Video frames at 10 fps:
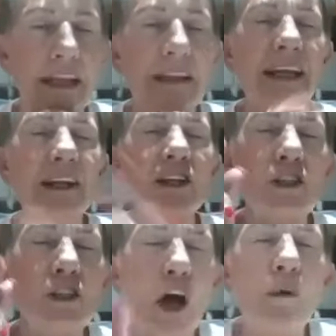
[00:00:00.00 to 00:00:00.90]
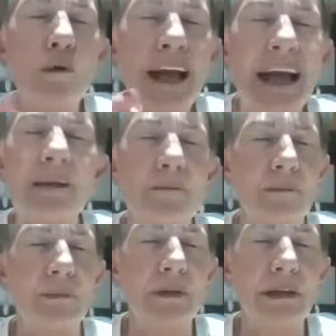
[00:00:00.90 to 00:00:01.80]
There is no
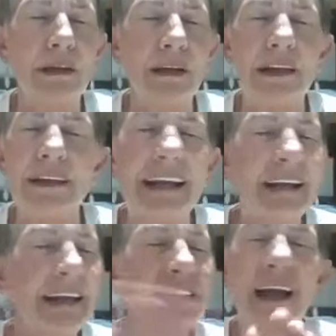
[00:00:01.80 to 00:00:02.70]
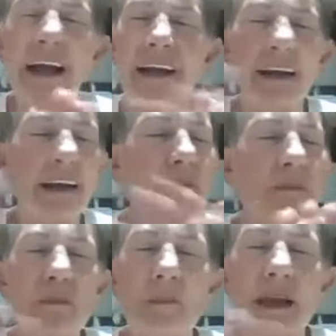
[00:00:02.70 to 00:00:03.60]
name that is like a,
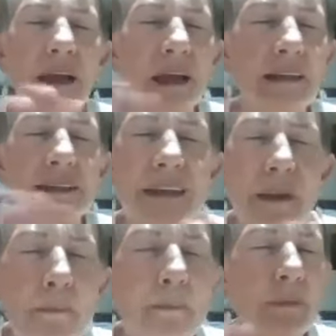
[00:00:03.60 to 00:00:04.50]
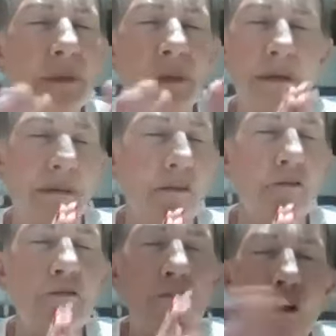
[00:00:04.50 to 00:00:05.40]
a dim,
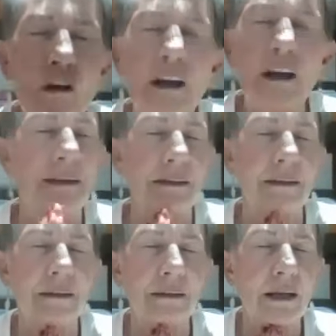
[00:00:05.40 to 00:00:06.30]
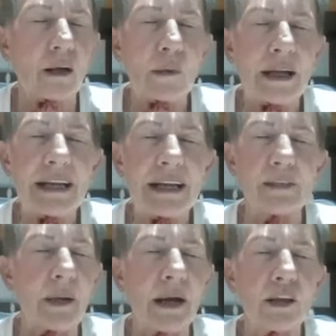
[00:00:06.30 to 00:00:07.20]
foggy awareness
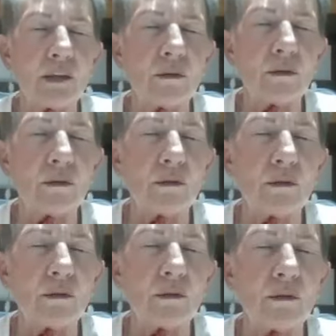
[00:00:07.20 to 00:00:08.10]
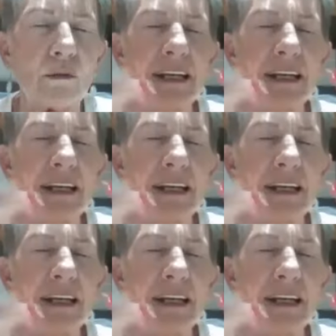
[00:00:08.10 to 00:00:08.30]
by you, but it